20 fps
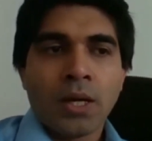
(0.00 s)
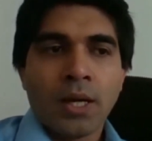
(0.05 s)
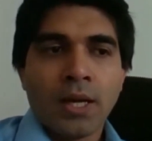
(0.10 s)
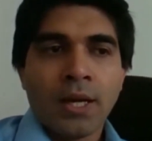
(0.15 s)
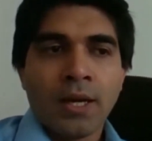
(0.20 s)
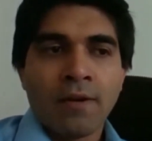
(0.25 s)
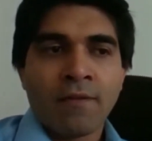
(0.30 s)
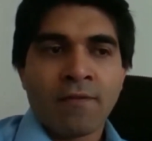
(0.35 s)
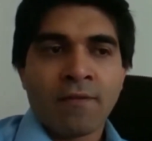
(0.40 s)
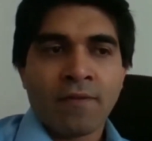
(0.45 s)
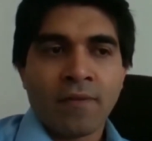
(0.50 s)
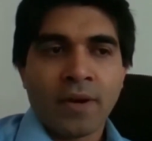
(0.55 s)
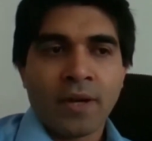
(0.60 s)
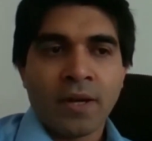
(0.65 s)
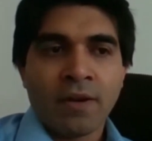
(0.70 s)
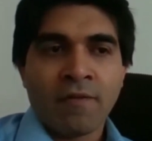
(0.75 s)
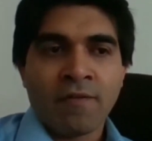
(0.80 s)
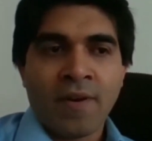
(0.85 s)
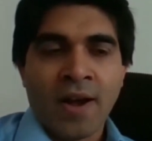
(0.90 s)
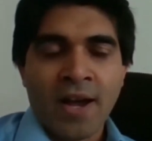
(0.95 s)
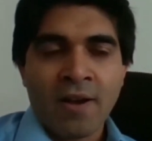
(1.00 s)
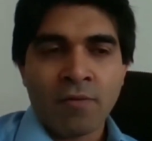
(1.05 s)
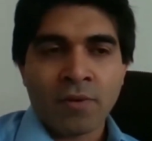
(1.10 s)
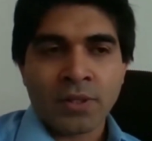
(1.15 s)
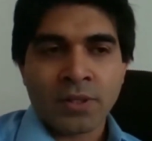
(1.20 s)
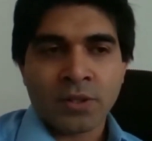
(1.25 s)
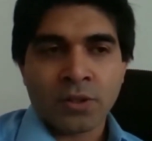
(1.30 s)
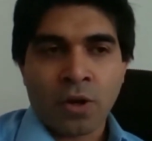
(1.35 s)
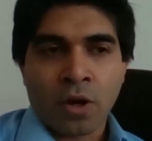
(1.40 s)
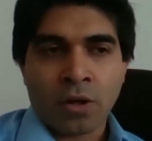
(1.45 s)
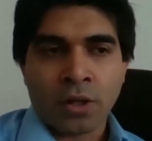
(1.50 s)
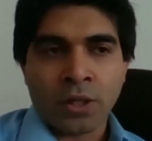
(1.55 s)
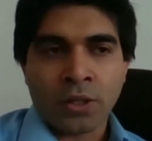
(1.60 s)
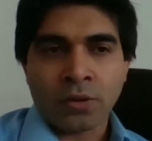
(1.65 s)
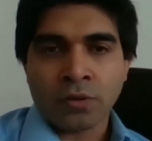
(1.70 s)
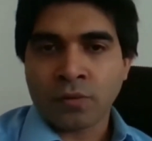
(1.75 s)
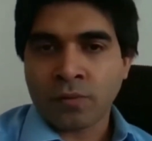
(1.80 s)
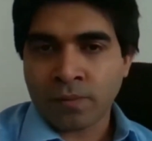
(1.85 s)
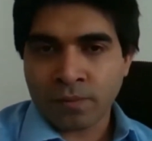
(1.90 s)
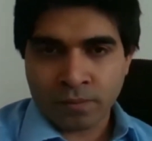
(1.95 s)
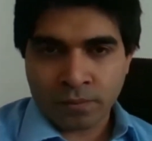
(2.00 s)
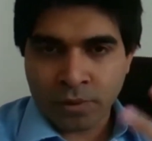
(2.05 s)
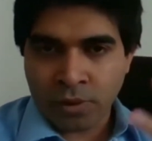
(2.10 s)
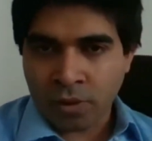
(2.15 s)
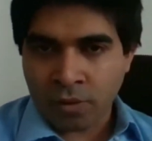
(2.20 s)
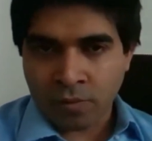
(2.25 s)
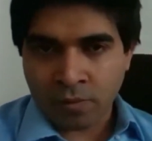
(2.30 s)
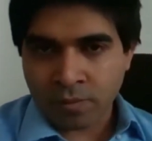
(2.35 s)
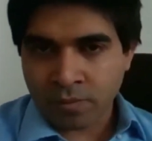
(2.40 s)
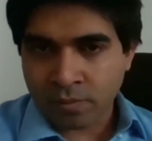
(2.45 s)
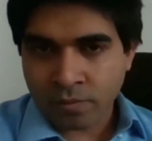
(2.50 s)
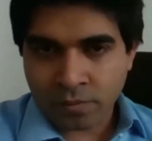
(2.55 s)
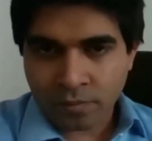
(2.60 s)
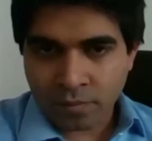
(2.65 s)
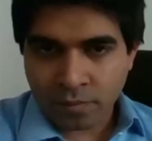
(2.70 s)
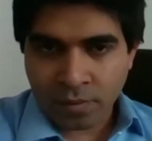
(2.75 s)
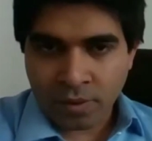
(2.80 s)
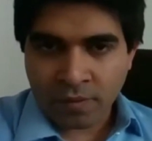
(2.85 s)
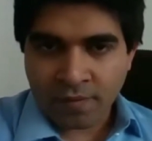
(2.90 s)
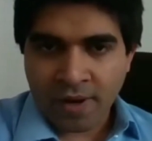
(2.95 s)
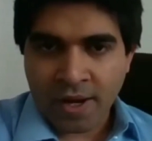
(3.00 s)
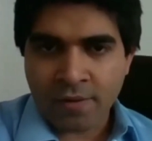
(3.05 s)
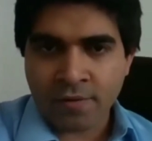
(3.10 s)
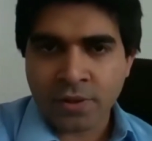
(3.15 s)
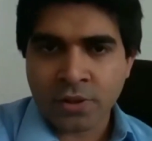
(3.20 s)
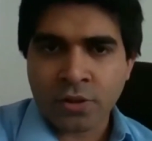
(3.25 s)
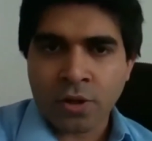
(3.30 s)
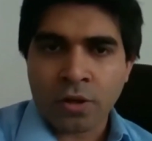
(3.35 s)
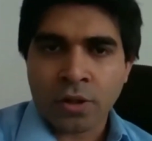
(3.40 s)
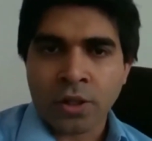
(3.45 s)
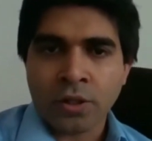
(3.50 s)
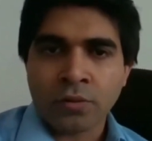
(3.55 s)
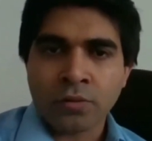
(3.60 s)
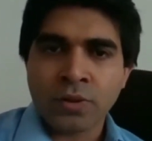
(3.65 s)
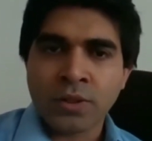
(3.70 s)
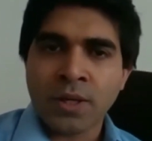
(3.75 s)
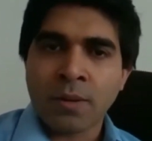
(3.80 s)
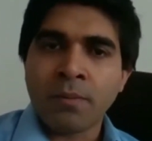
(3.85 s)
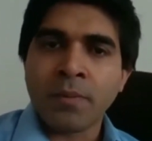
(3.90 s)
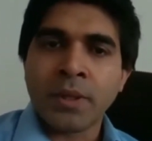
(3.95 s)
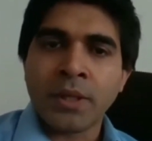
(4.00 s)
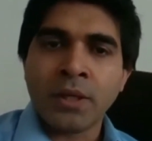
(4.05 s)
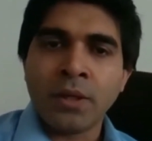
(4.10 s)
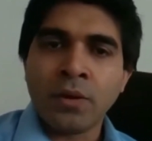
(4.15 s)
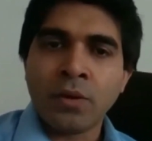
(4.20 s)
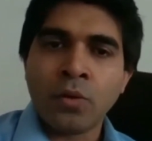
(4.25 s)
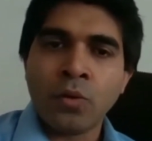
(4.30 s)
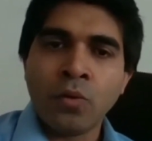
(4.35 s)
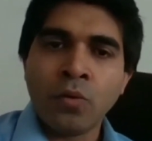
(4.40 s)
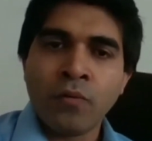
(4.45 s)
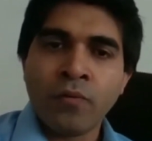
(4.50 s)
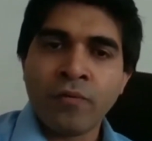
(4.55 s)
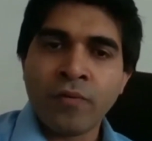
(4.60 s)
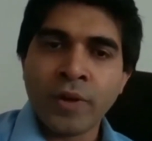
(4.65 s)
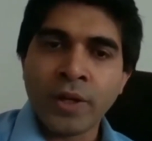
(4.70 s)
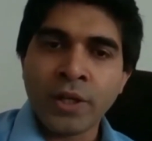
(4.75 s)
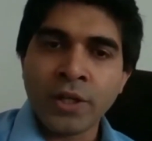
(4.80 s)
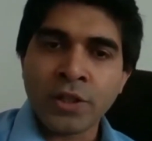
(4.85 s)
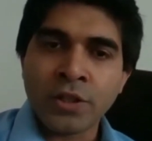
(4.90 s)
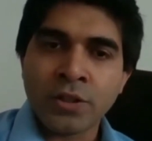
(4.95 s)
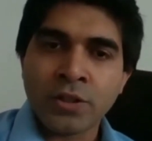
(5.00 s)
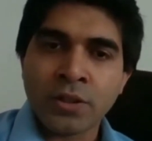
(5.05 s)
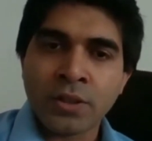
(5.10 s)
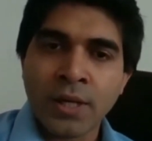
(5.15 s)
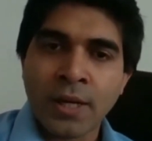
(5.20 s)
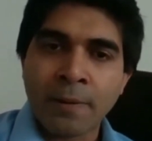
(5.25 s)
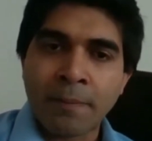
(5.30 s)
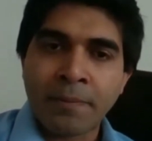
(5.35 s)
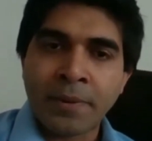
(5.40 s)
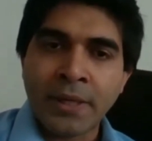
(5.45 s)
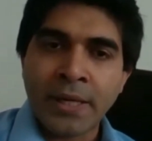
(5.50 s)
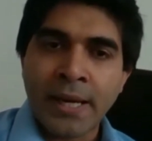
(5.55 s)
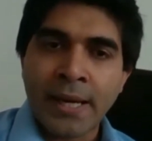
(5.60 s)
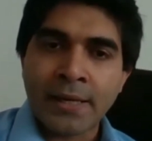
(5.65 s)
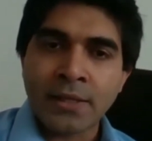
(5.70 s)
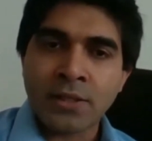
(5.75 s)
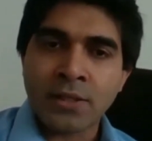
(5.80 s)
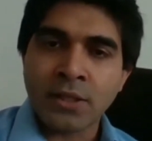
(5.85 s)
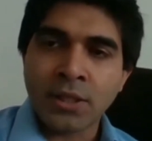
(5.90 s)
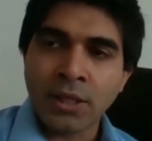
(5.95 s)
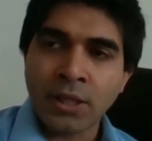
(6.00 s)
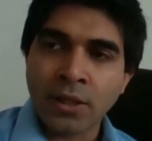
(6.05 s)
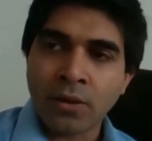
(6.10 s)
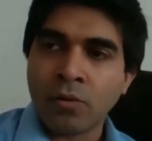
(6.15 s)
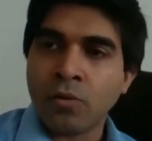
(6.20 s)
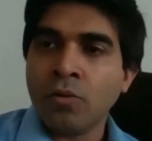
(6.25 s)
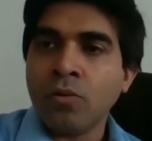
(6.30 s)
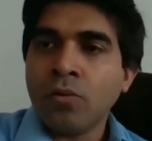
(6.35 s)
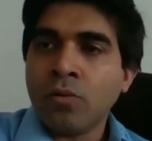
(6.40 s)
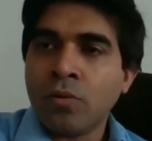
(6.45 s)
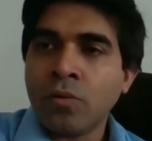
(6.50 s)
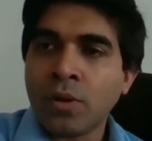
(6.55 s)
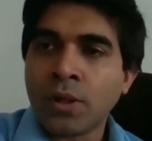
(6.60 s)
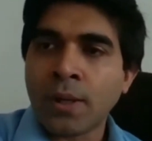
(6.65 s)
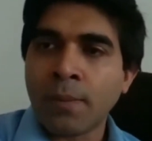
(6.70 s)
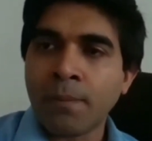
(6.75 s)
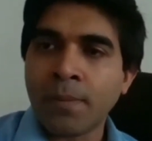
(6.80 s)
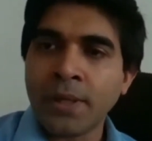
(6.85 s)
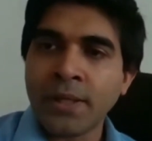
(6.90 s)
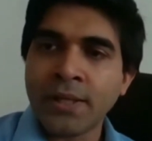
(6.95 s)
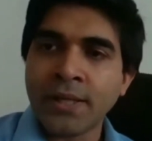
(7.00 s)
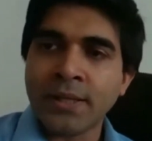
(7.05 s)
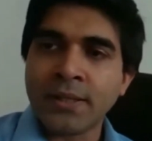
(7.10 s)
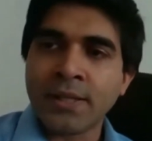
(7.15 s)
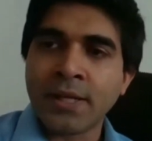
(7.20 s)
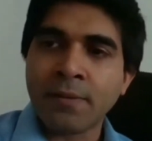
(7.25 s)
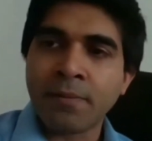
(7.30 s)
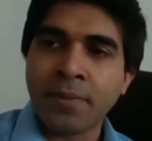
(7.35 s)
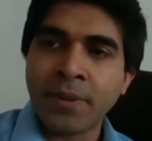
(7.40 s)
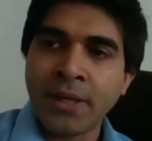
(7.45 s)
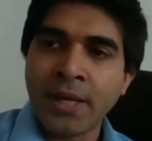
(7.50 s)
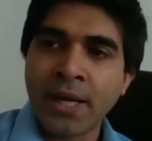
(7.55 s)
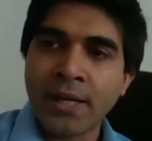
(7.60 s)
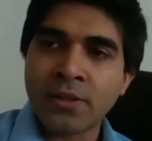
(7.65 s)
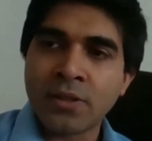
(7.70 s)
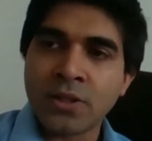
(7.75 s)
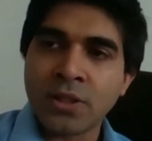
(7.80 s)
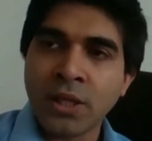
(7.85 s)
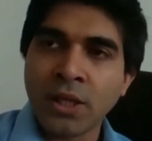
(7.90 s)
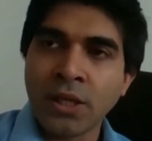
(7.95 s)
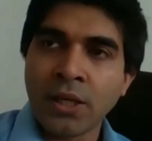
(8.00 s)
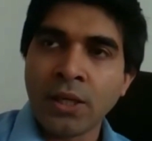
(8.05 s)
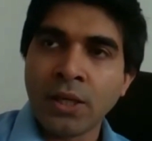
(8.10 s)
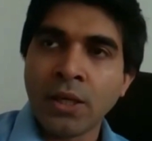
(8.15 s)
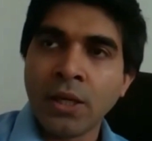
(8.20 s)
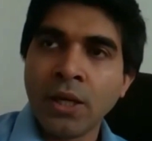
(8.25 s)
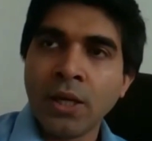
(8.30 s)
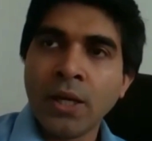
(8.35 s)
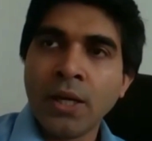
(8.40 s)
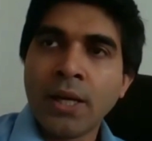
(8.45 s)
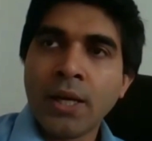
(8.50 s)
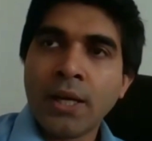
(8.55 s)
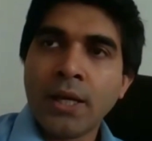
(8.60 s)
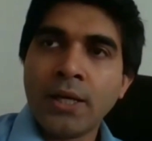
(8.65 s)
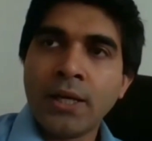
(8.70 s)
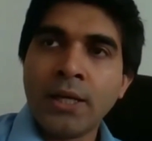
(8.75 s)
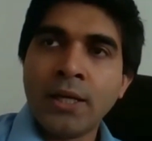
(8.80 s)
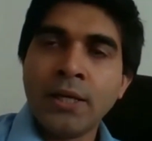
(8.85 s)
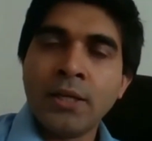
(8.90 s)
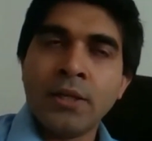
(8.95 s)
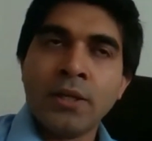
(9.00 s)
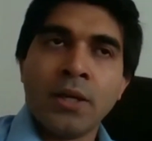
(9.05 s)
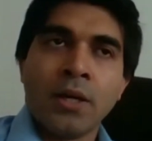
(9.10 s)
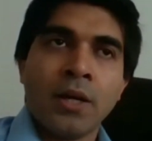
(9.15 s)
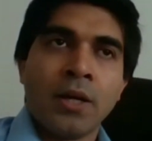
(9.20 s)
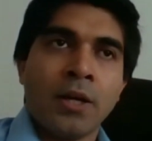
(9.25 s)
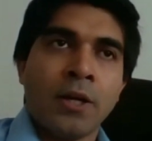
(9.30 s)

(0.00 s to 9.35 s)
if I was talking to, you know, if I was talking to somebody who finished their PhD, who completed their PhD in